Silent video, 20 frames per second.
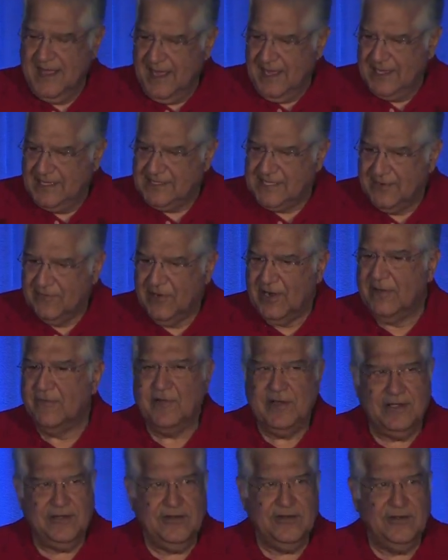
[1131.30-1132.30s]
He said, what I
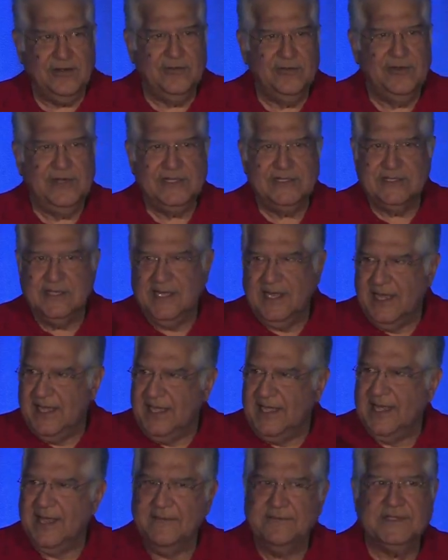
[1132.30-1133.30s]
want you to do is,
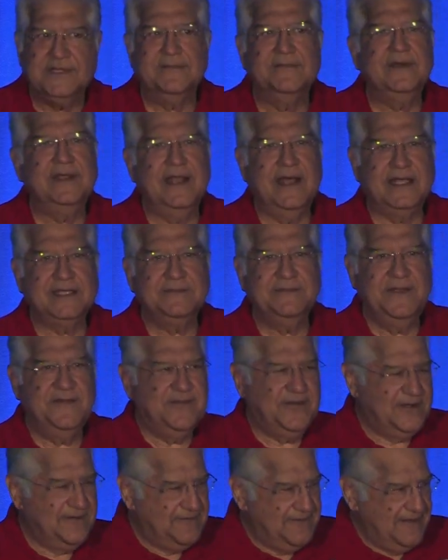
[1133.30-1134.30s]
anytime someone asks me
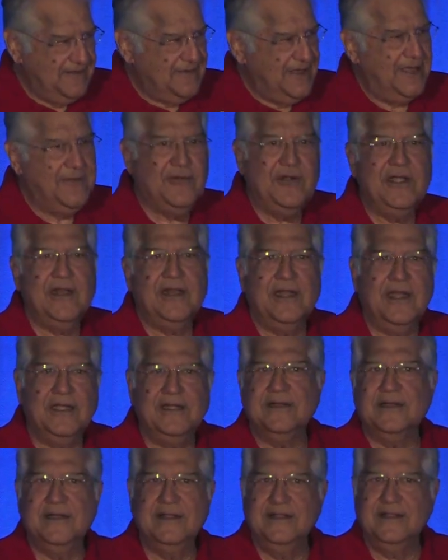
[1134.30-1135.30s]
for a favor, I want it
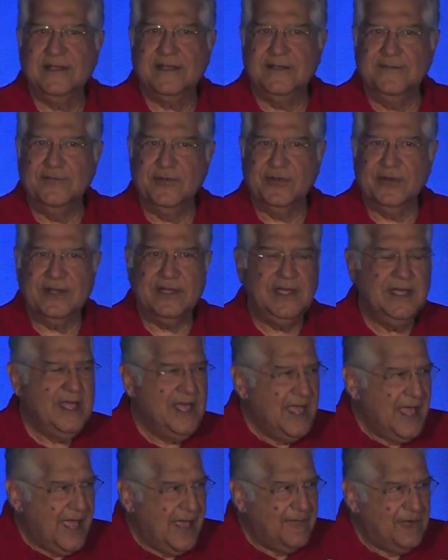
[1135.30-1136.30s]
entered in the computer.
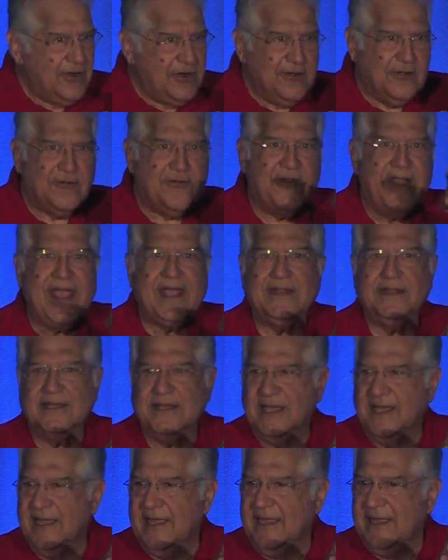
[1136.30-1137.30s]
I want to track the
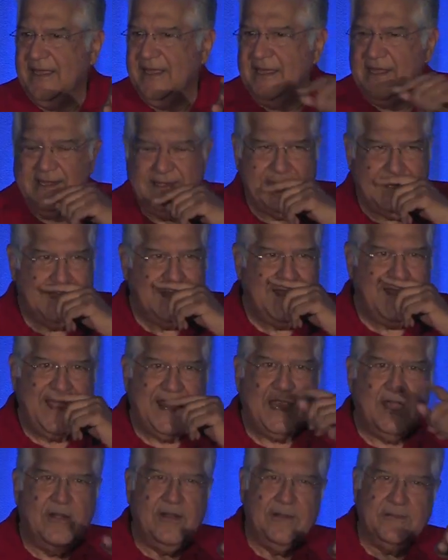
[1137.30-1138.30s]
guy that ah, I
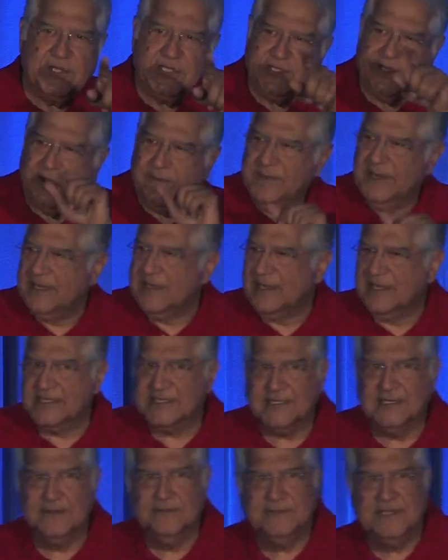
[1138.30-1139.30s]
got him a job in
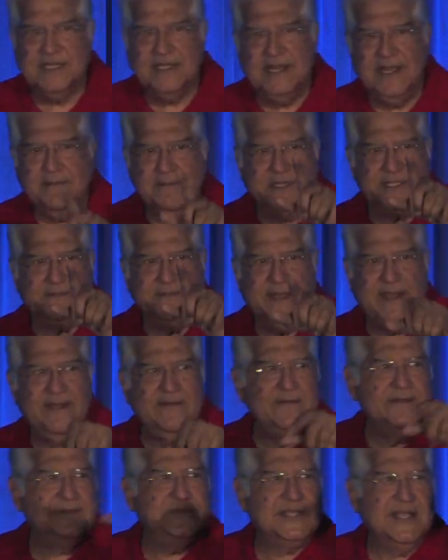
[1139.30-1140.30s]
customs and he
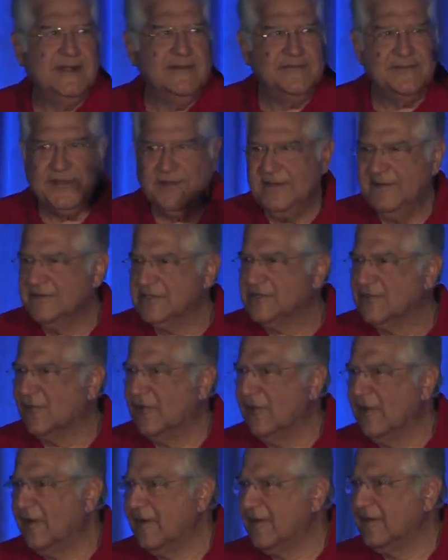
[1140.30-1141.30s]
misbehaved himself, so he was
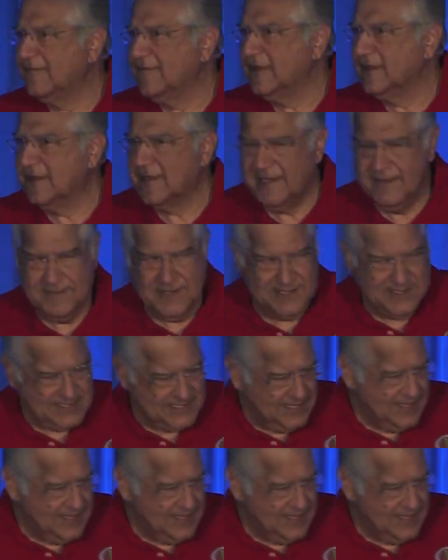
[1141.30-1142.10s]
thrown out after three months,